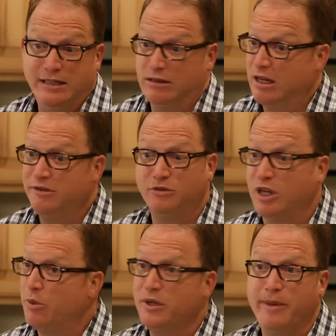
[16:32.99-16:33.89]
He
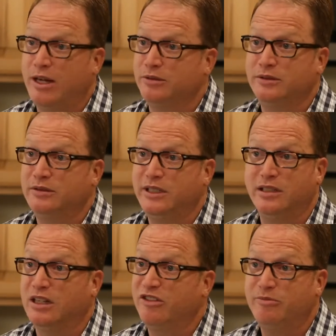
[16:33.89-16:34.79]
loved going to Mountain.
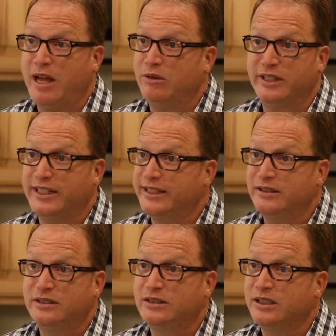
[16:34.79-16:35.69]
He loved Mountain
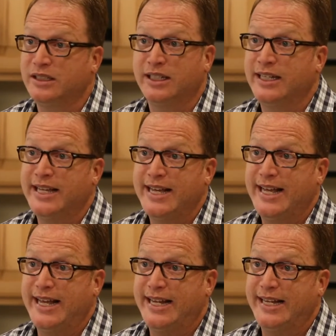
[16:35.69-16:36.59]
Kids.
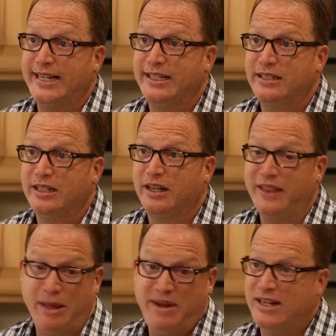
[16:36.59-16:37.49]
And
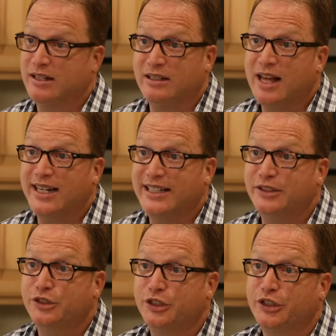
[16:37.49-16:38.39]
that made it a lot
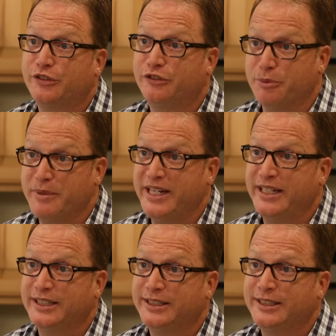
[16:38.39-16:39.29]
easier for
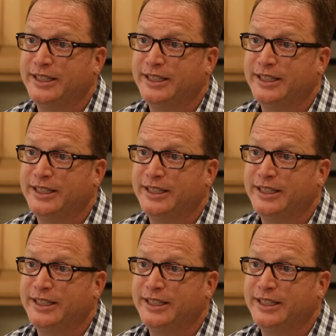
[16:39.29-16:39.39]
me.